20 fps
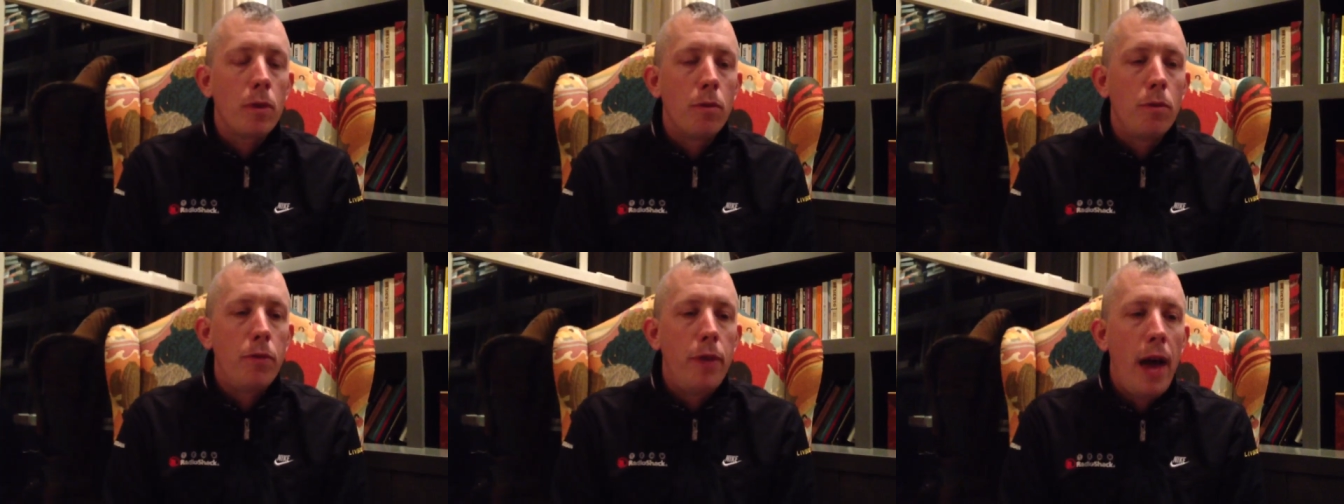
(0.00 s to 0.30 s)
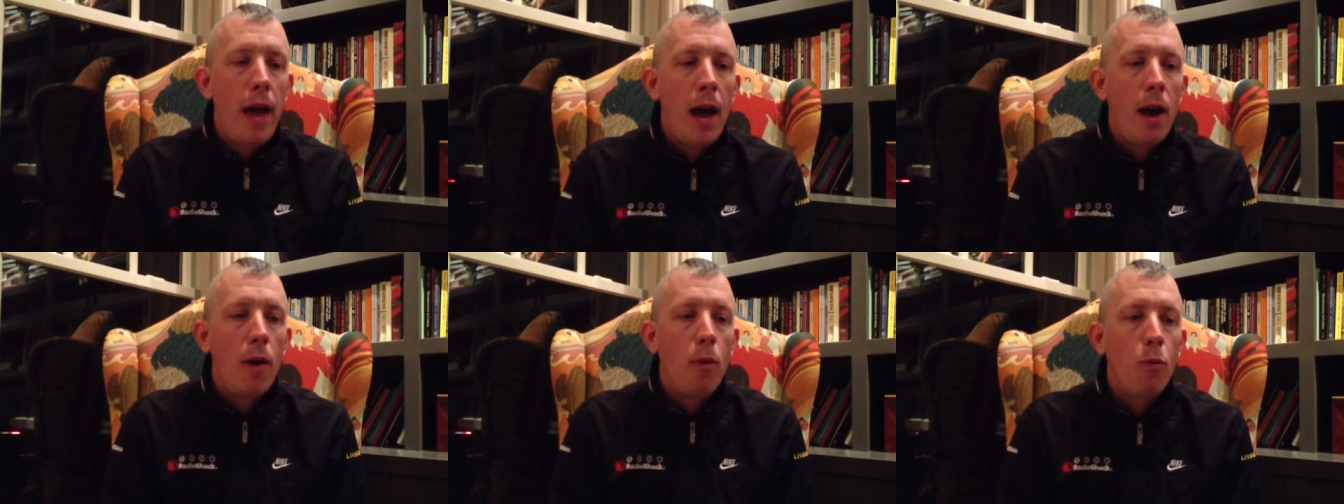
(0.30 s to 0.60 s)

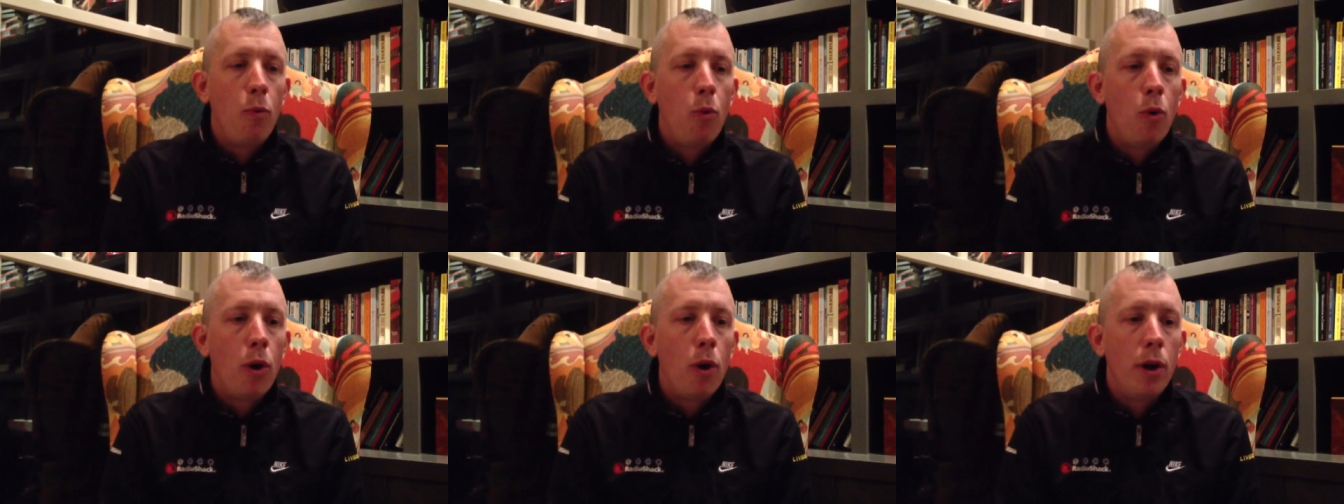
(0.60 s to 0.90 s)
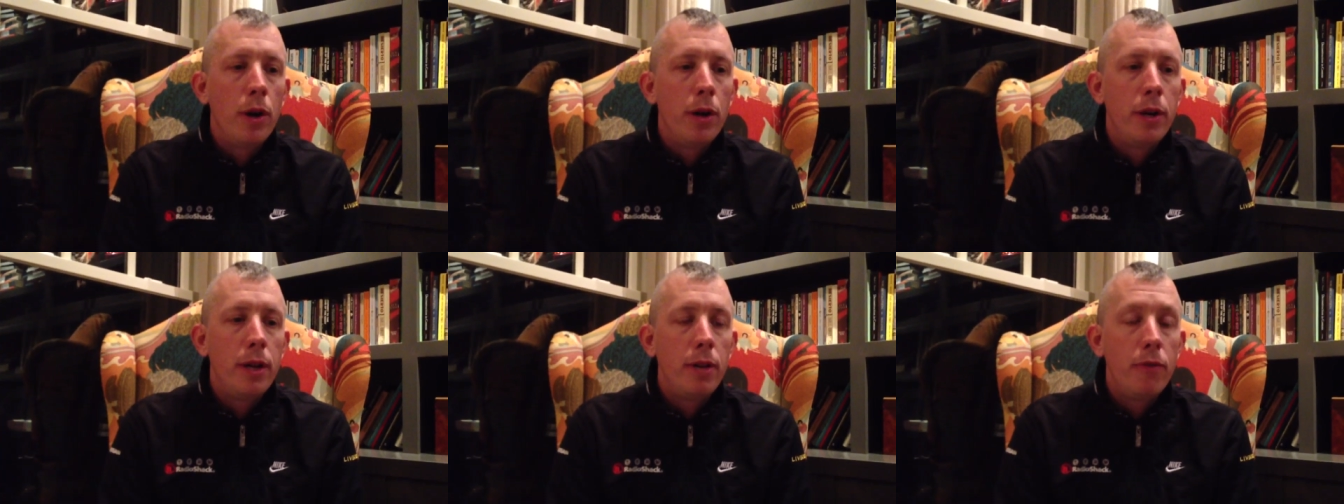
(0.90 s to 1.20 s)
that
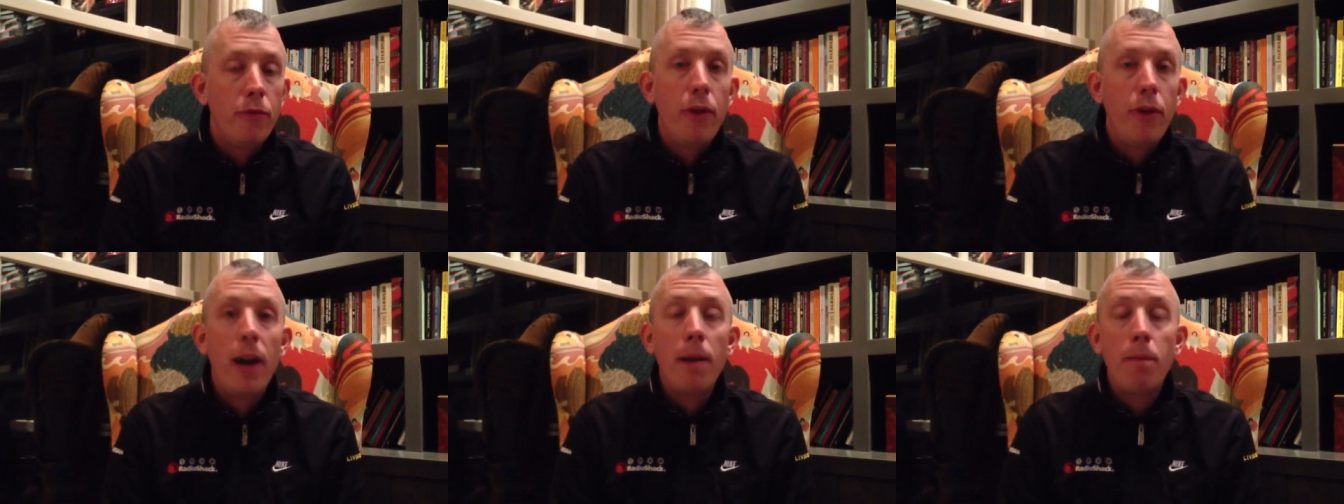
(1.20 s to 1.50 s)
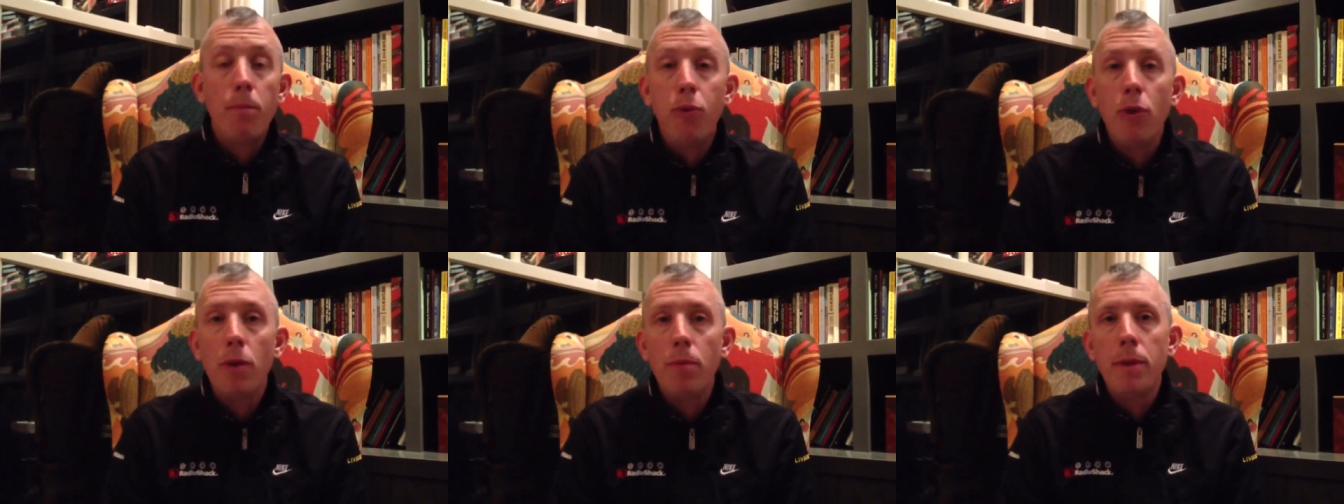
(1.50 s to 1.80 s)
would, in
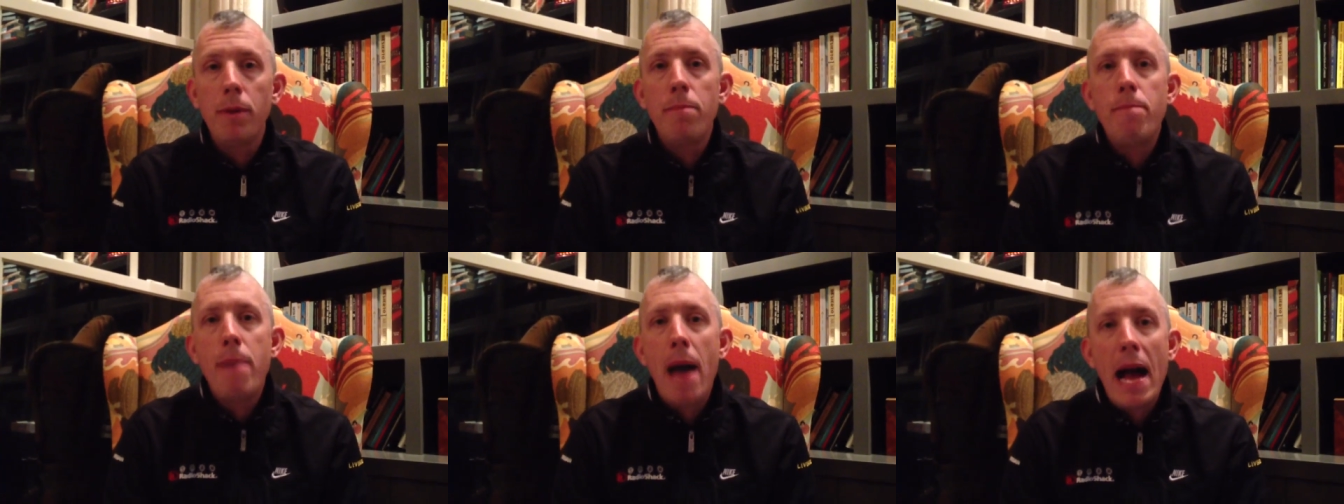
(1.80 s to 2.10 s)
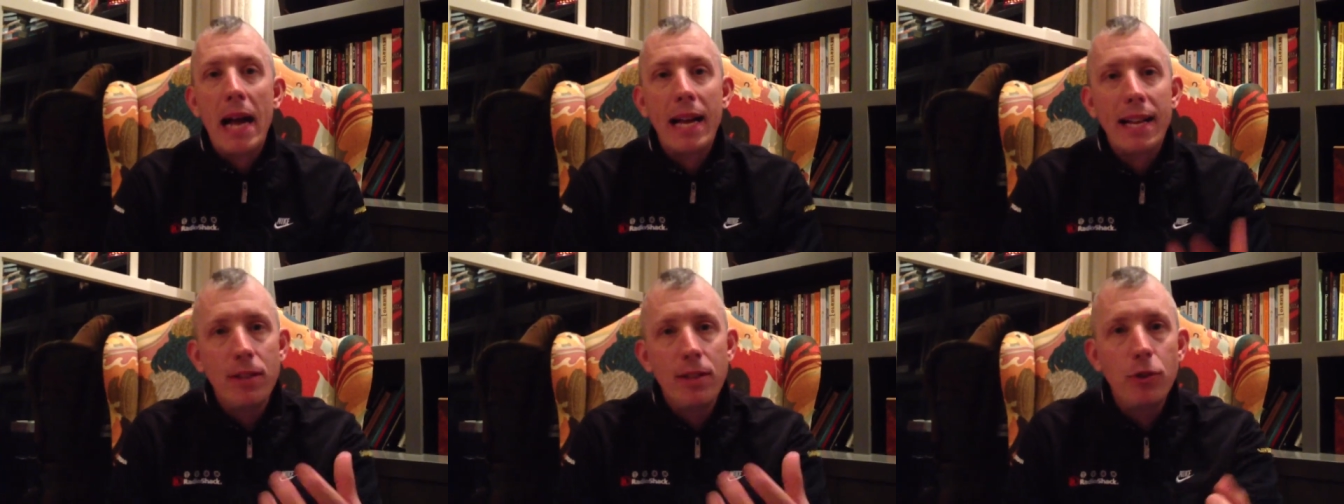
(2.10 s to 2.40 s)
fact, put me
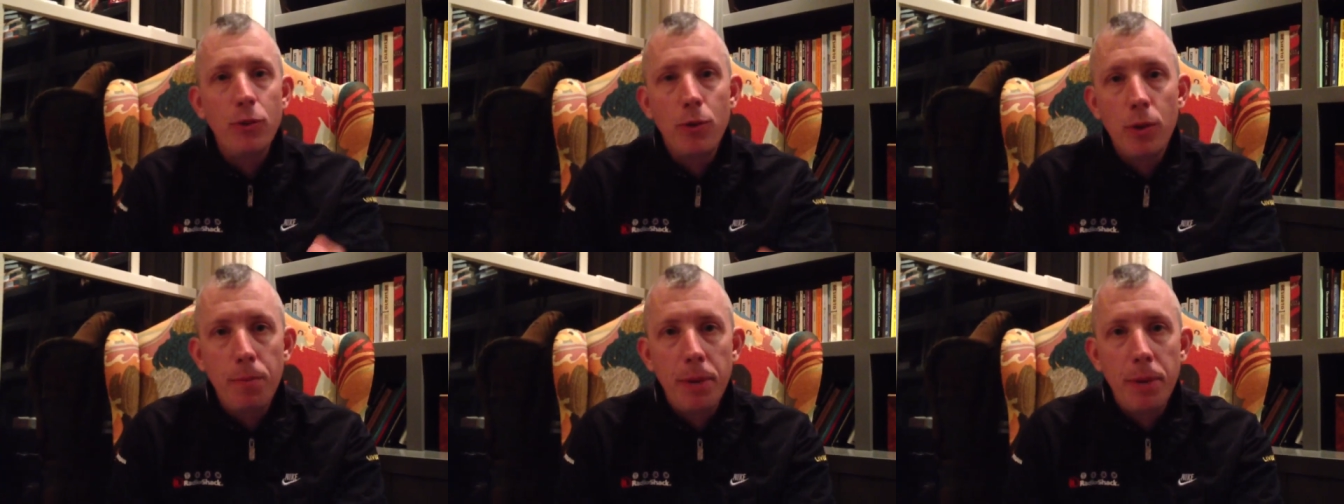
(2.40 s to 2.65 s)
back into a